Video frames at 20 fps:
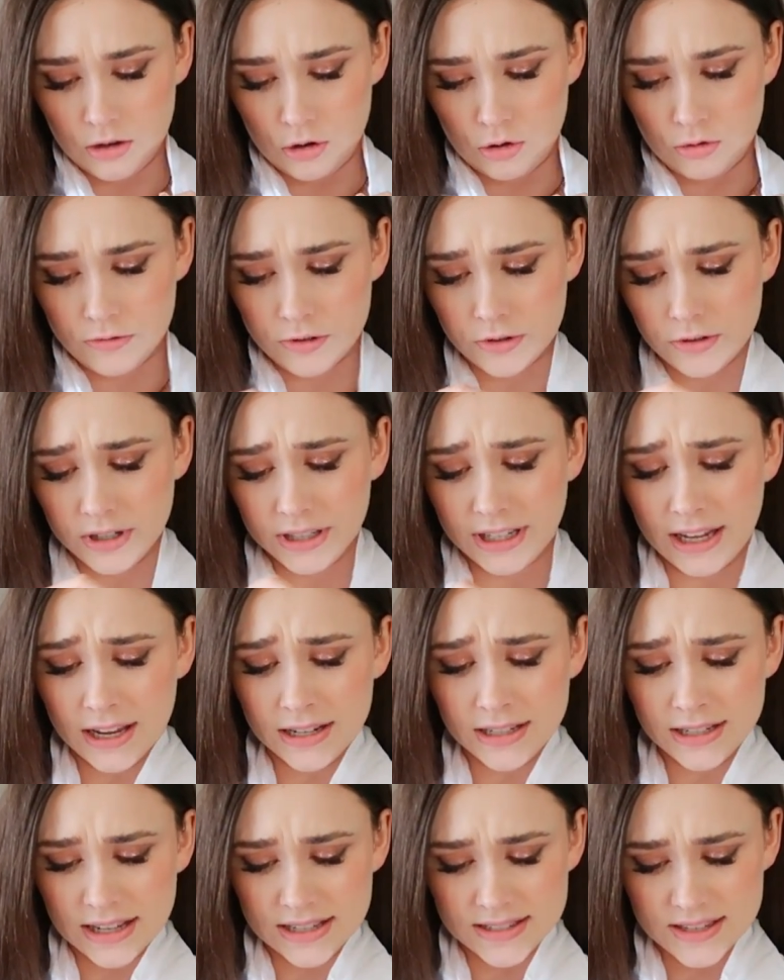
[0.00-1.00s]
over
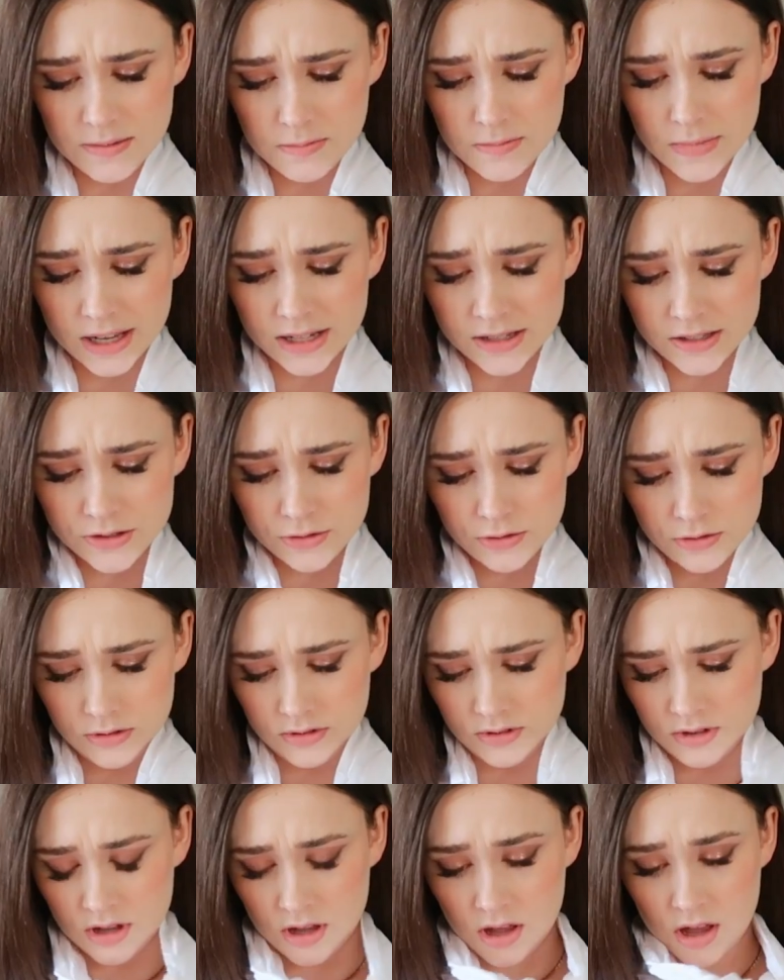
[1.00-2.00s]
again. Is it meant to?
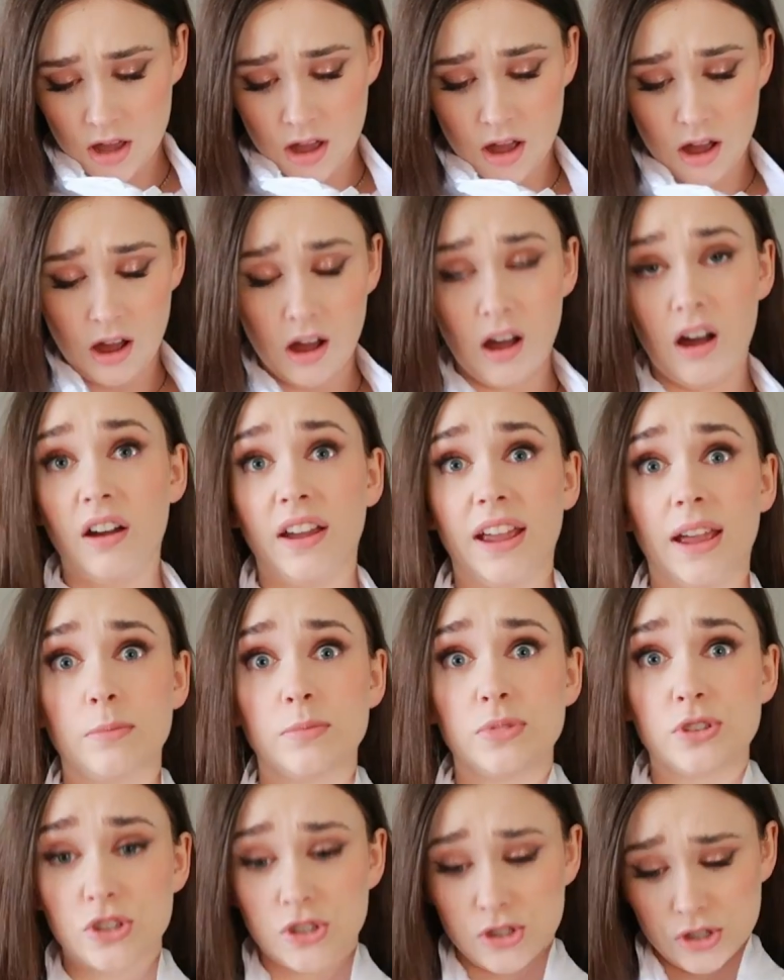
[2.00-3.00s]
I
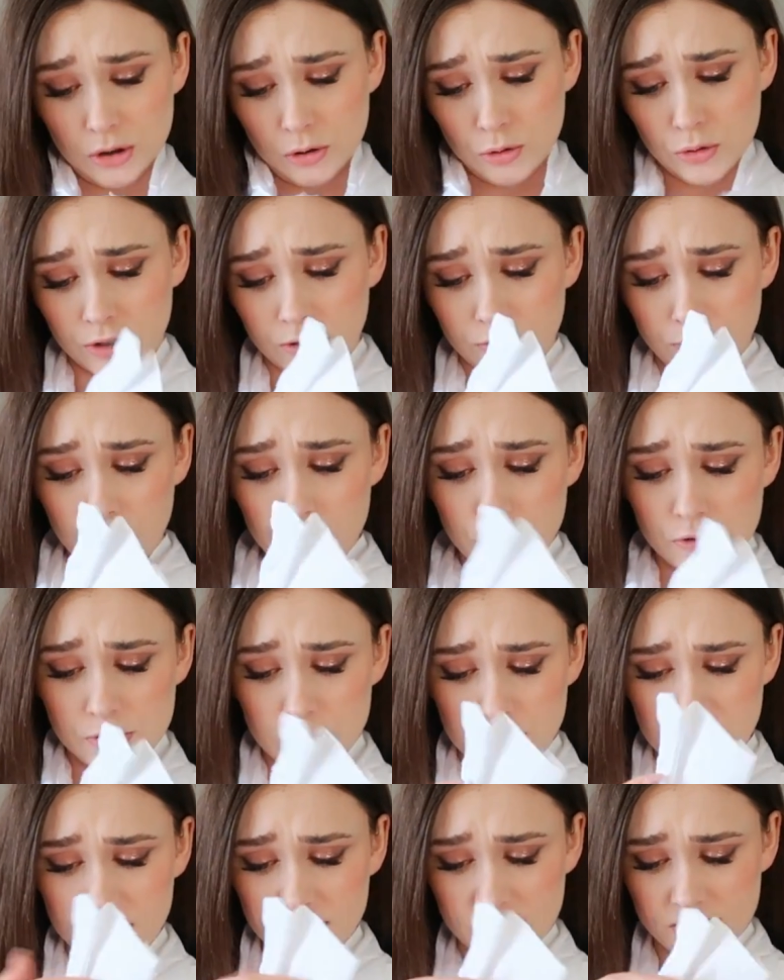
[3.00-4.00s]
am so
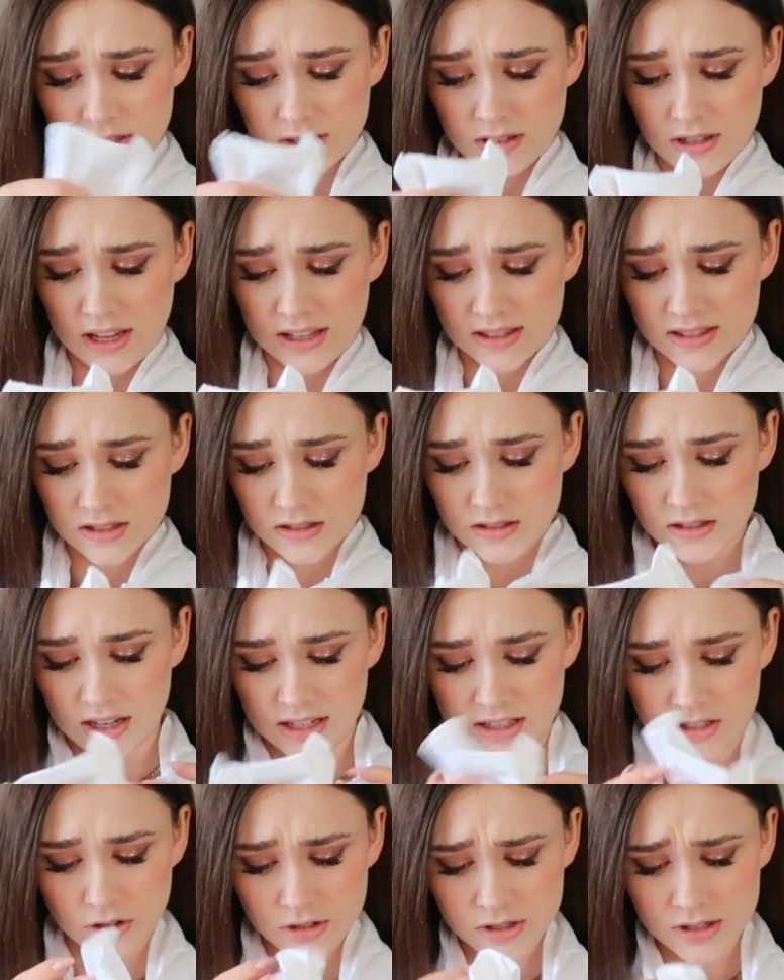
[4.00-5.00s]
confused because
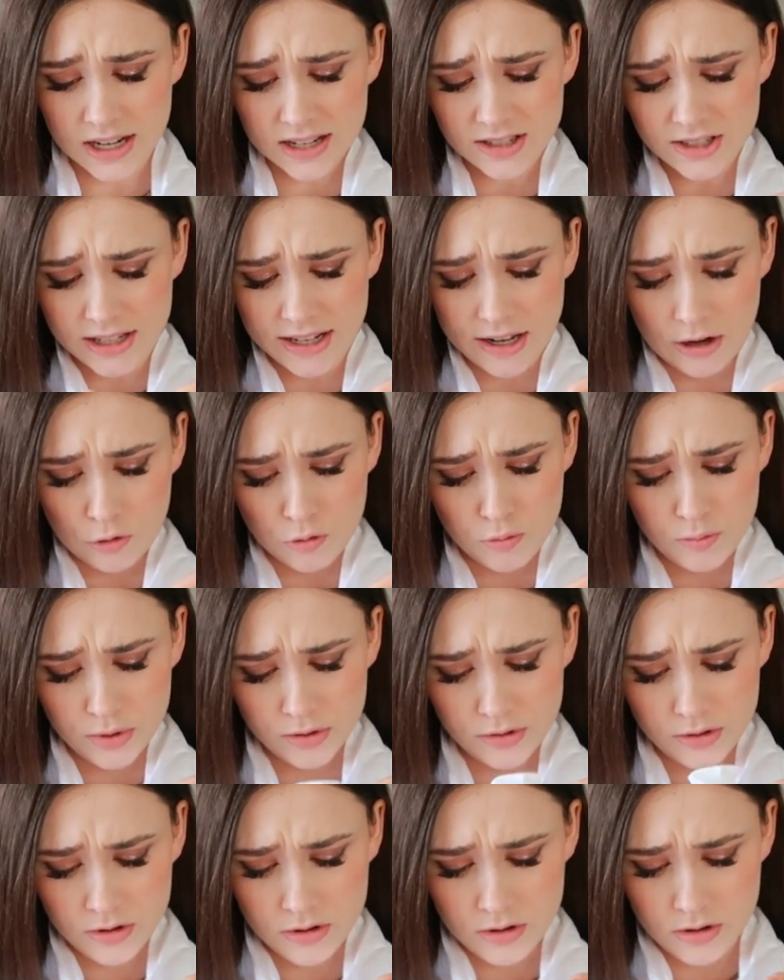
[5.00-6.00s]
it doesn't actually
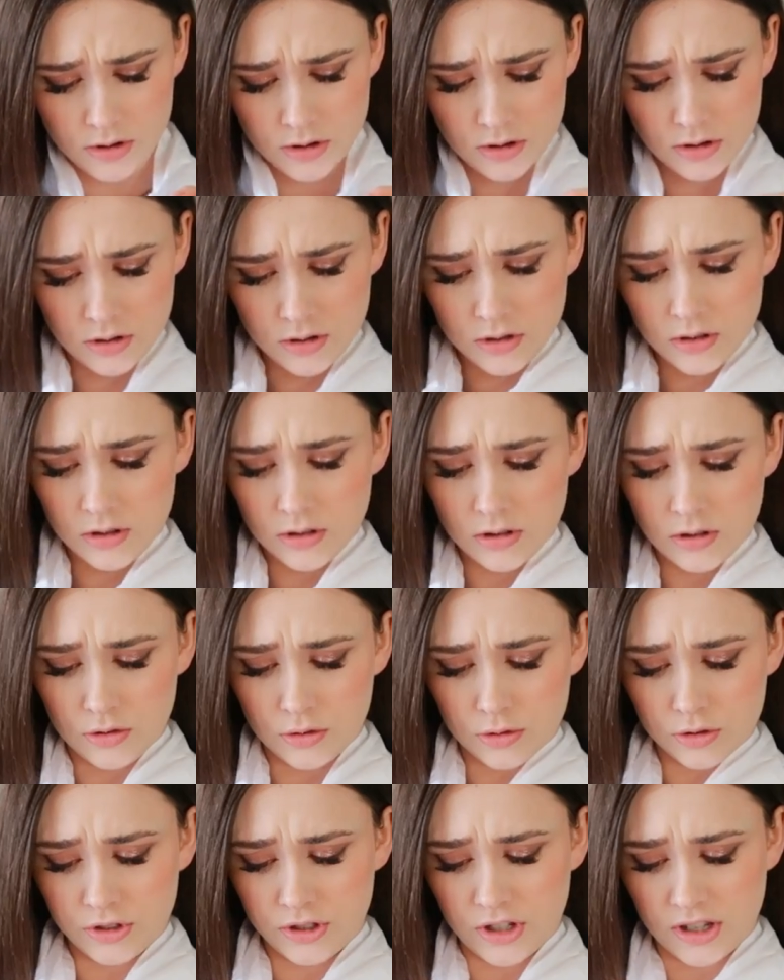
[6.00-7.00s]
open,
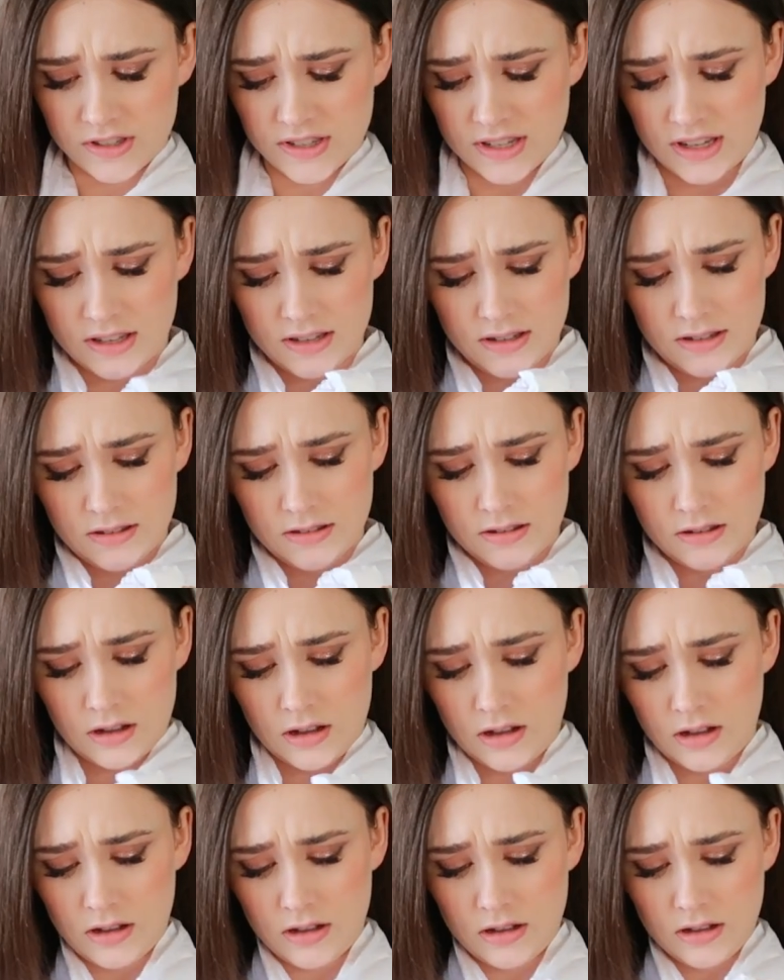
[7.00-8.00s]
or does it?
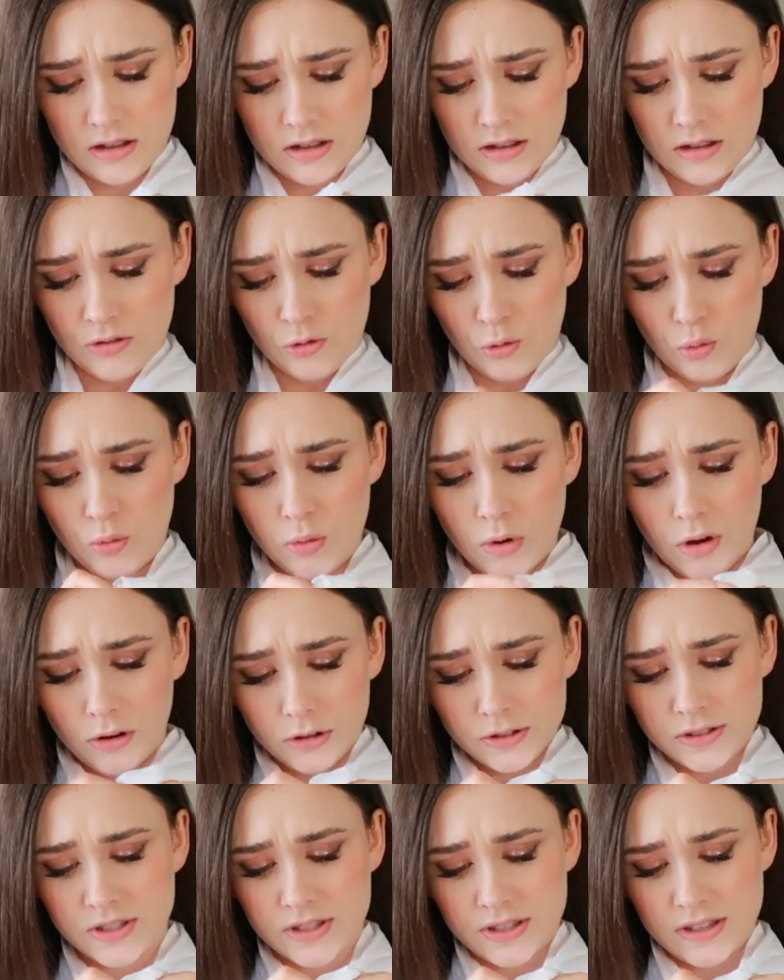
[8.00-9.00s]

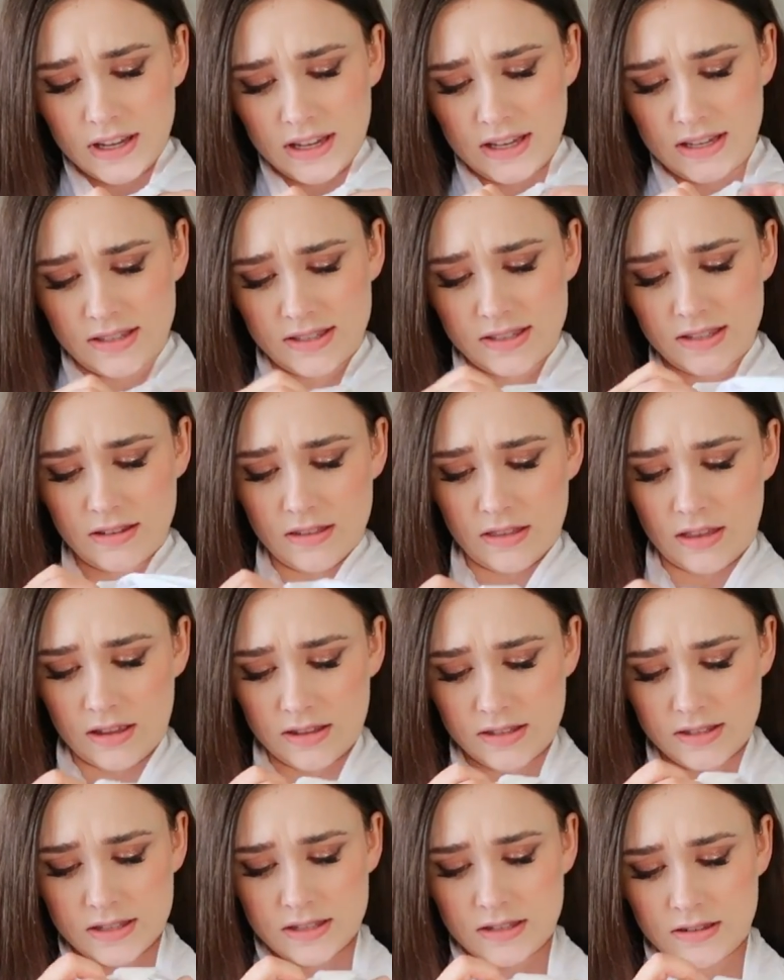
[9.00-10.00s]
What is
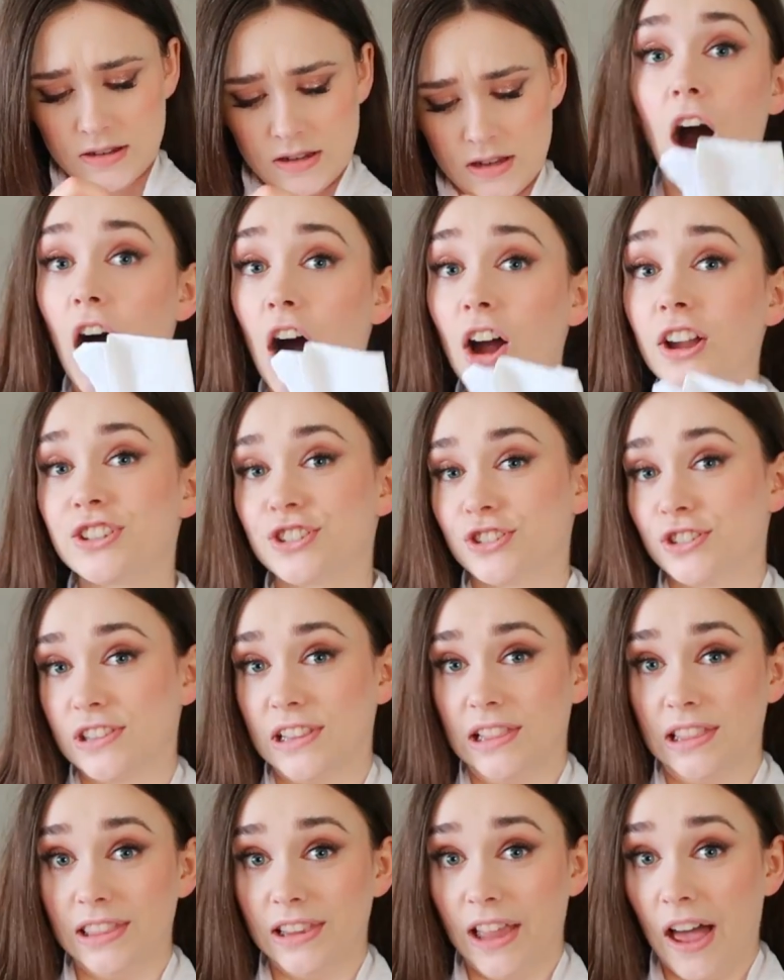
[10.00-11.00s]
this? I just
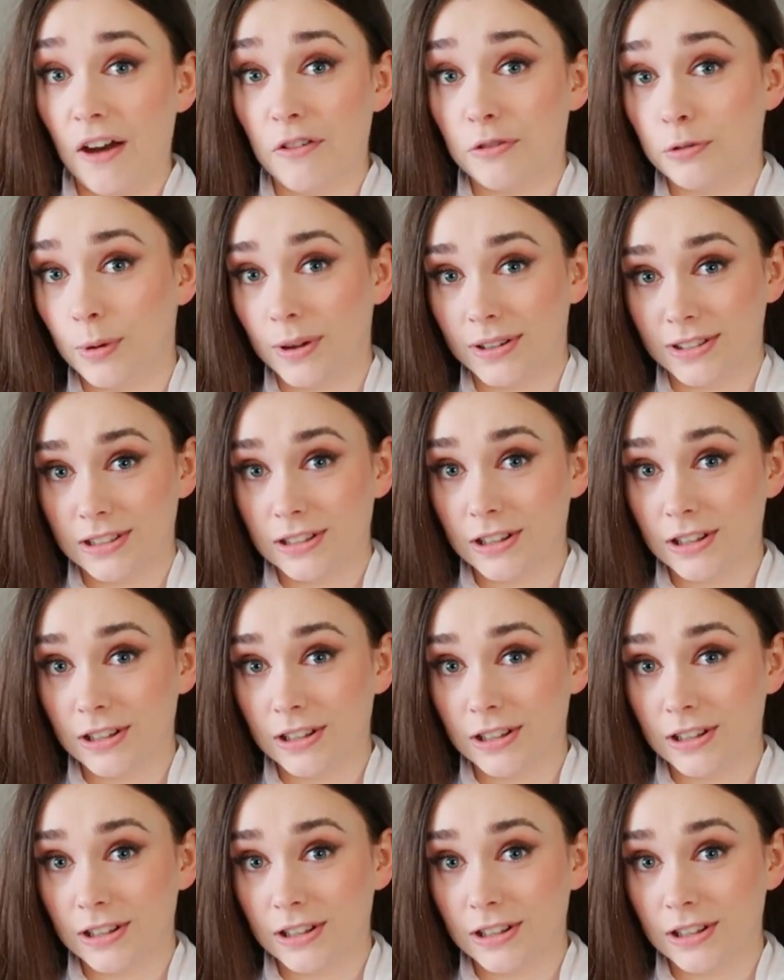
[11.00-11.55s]
love when